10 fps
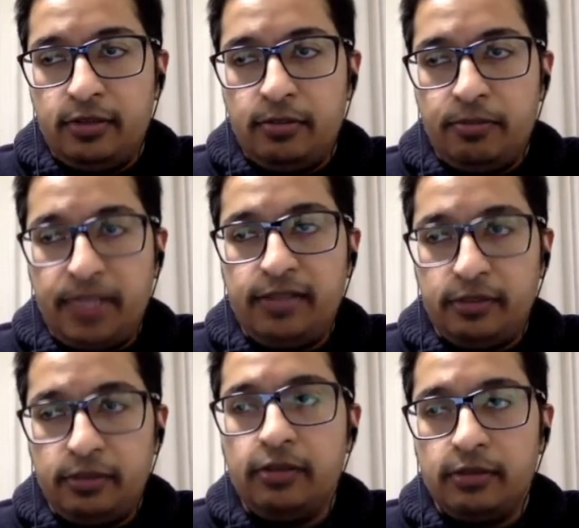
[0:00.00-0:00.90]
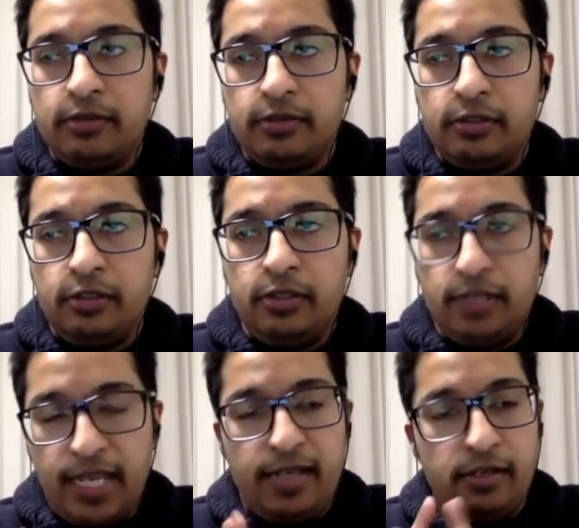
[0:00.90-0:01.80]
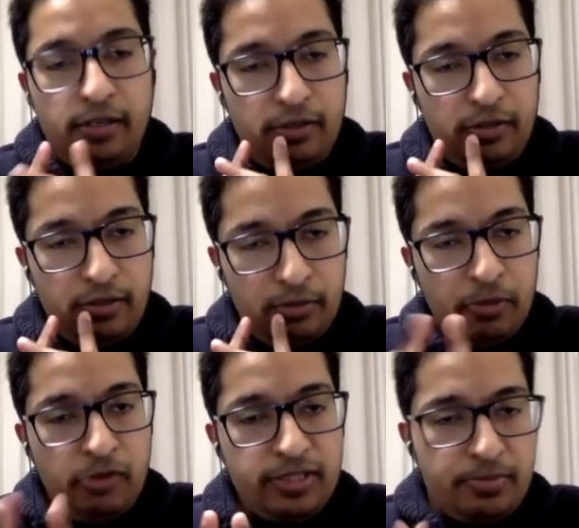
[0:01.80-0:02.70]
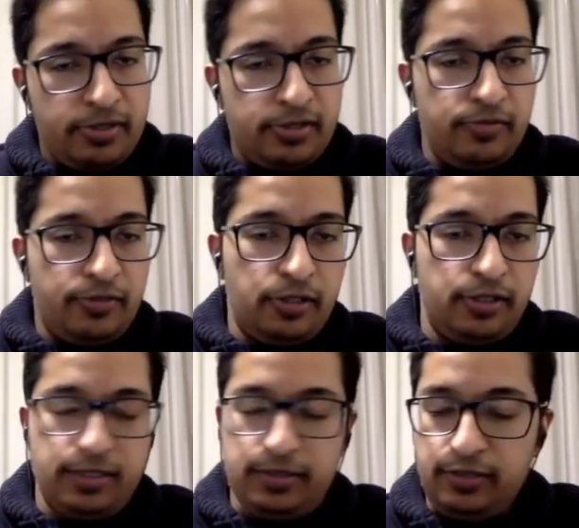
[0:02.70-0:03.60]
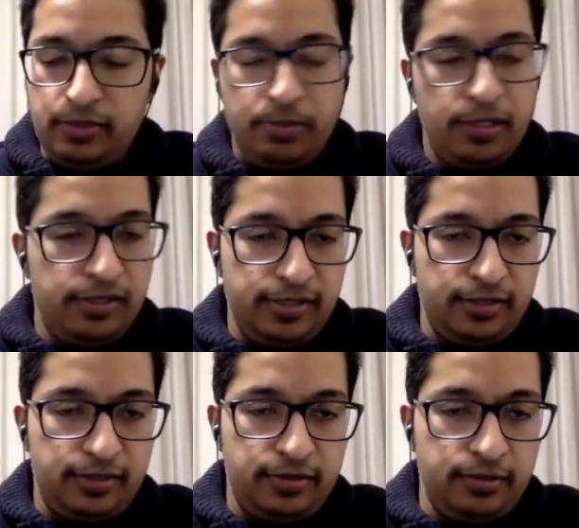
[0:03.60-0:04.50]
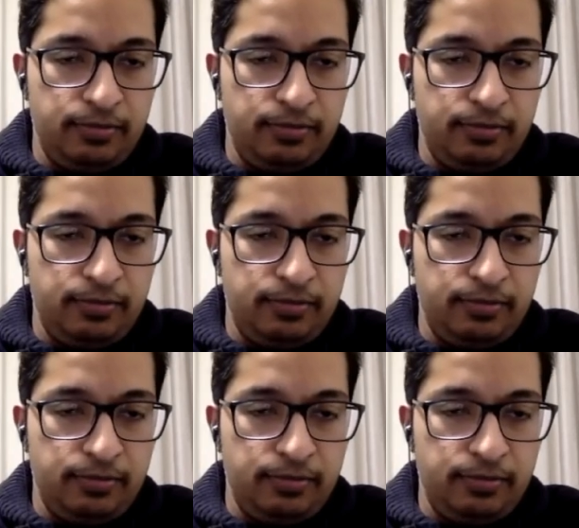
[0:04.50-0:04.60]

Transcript: But again, most important for all this, even politics,